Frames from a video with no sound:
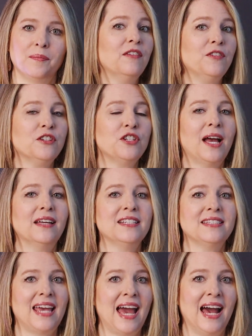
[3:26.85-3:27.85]
If your child
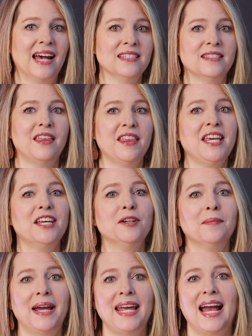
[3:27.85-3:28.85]
is cast, the theater
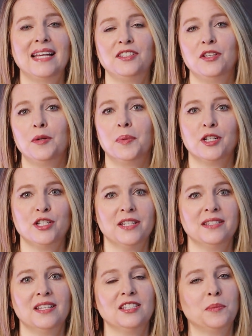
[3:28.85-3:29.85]
might ask you to
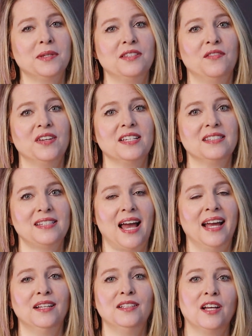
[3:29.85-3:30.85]
purchase a specific
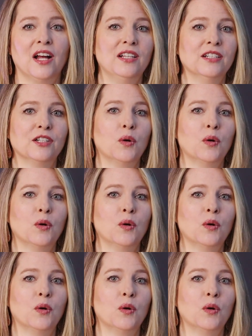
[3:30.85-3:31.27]
style, color,